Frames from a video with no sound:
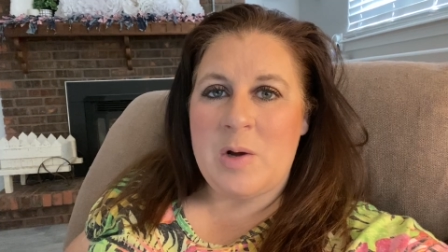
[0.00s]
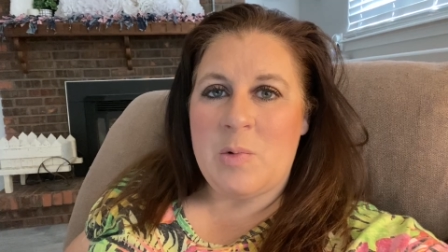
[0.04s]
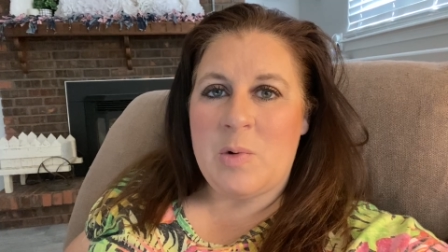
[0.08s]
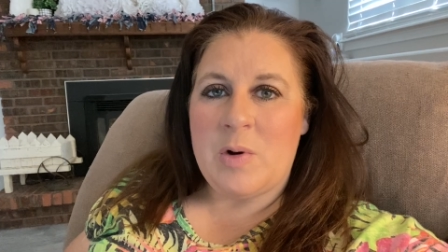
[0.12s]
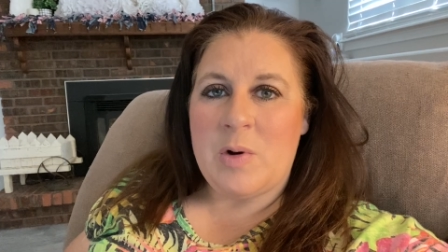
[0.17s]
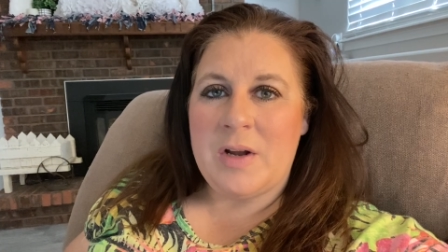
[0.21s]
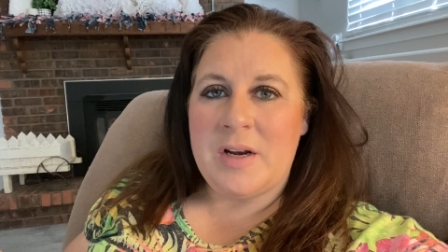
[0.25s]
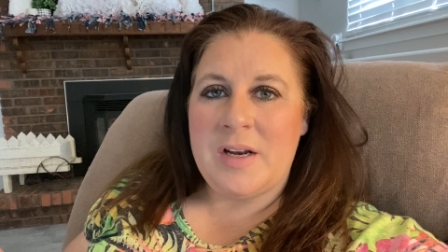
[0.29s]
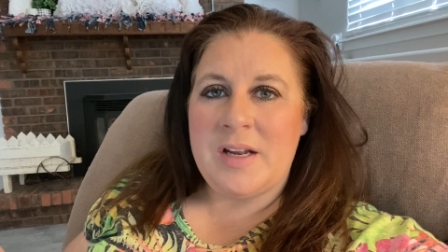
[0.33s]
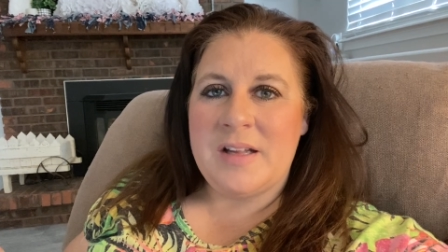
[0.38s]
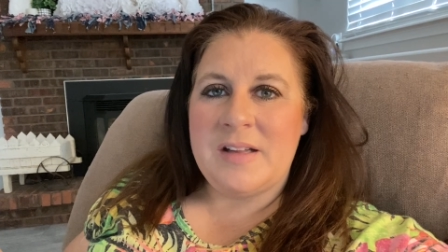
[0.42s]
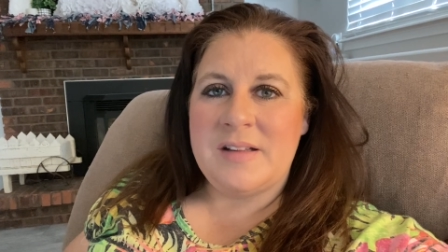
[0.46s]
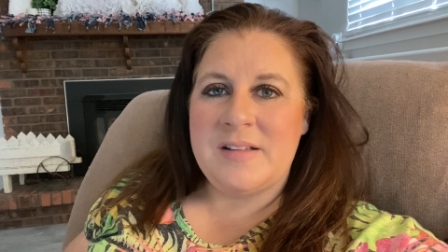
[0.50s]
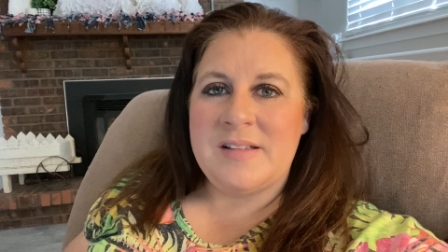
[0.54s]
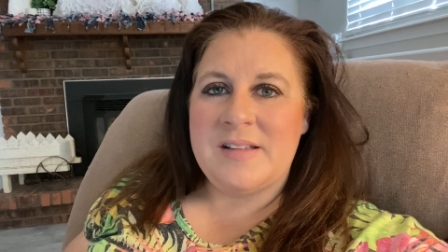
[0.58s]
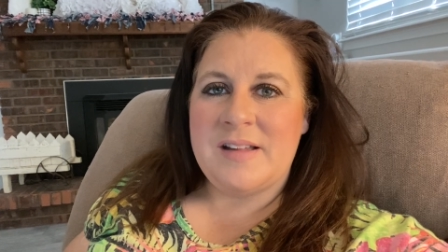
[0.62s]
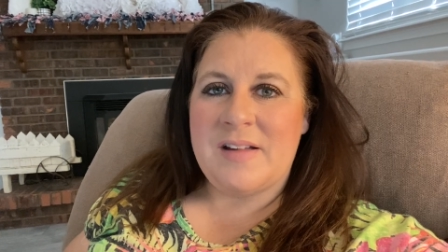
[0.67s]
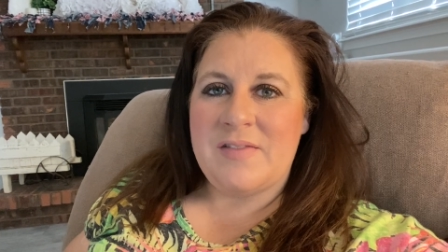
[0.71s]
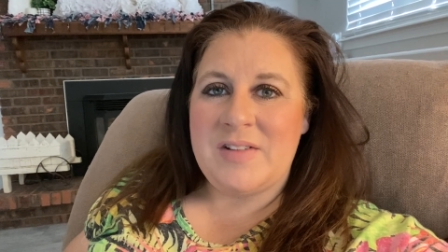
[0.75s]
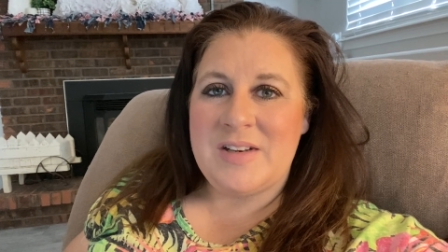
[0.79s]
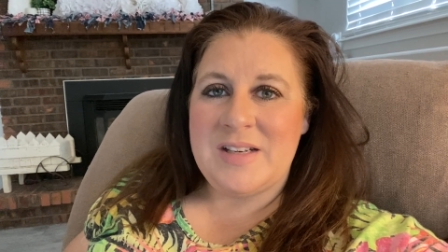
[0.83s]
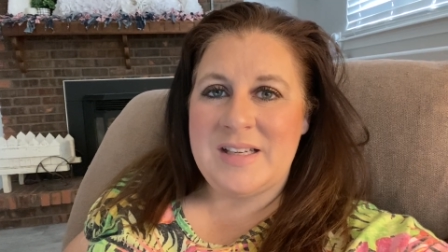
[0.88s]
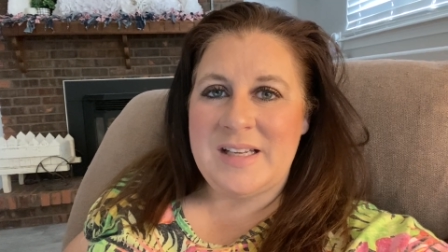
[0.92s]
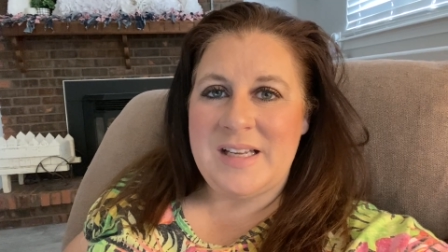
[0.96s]
one is
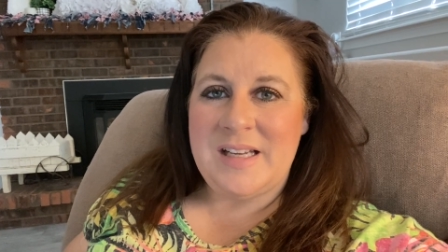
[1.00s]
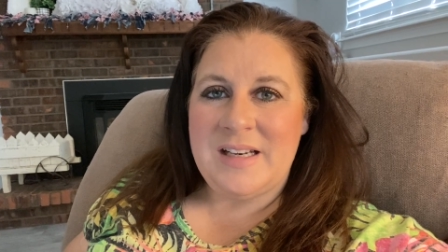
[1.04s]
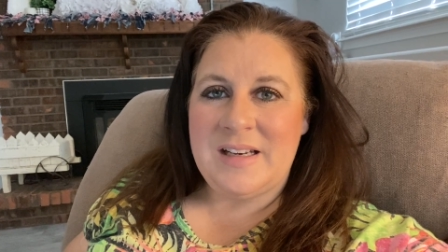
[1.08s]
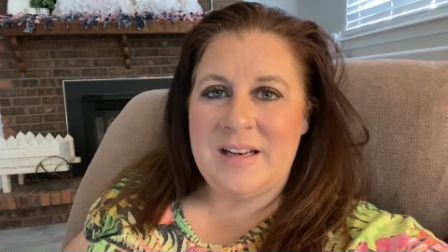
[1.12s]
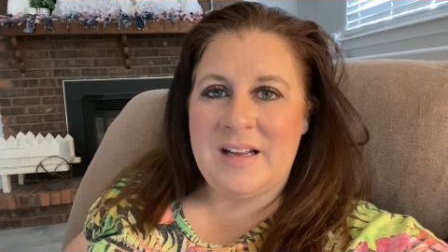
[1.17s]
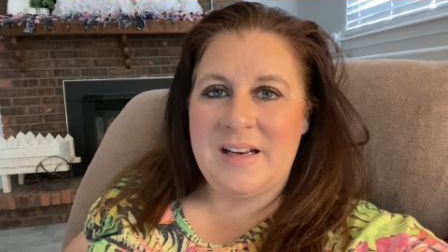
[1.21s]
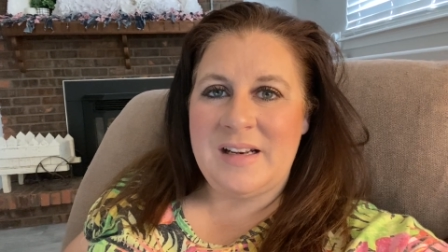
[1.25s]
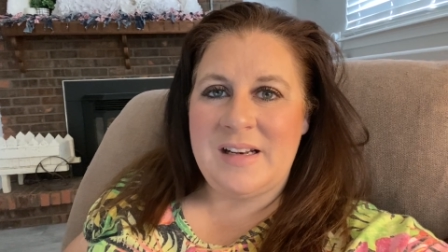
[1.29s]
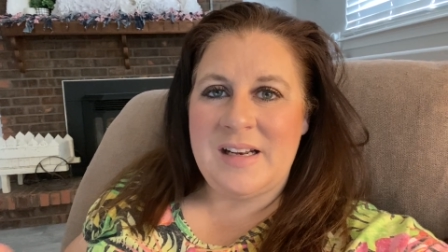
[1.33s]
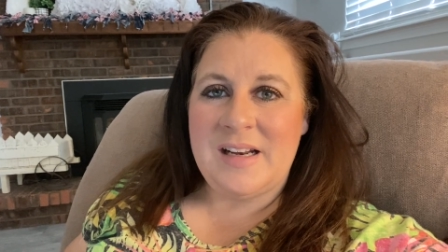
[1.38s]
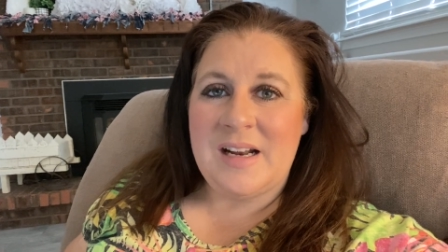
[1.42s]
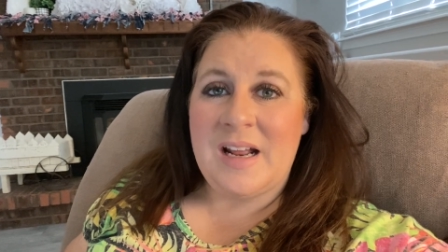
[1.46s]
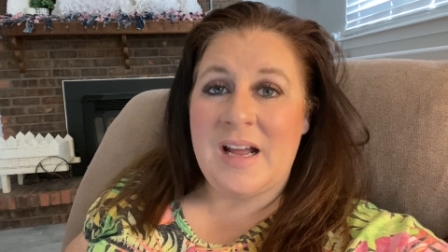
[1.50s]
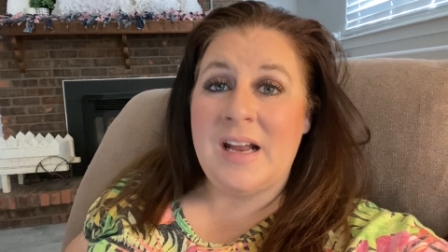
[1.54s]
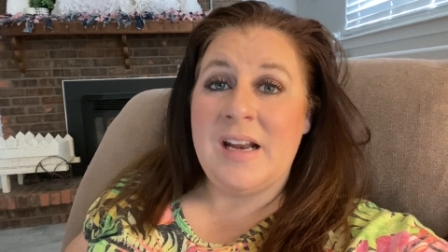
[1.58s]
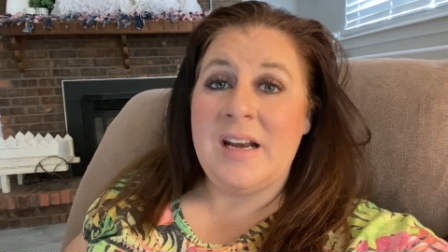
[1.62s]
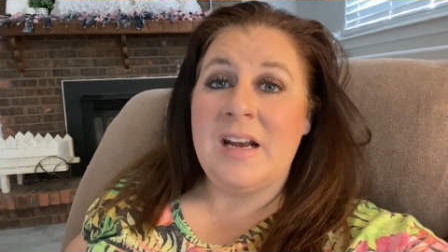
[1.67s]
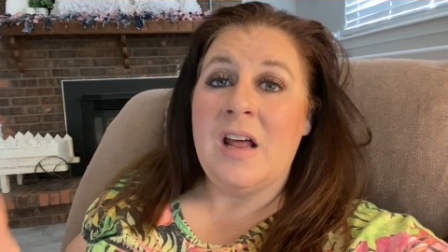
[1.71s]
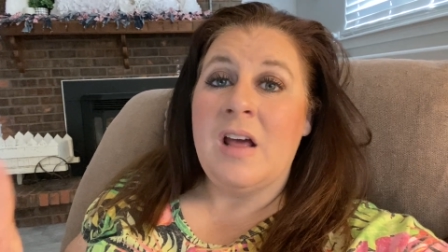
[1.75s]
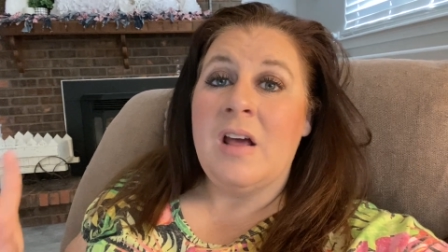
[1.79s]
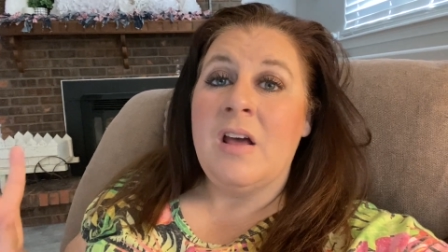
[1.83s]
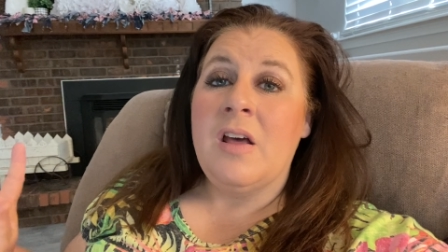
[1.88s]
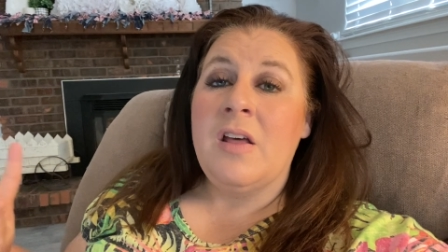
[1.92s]
$17.99.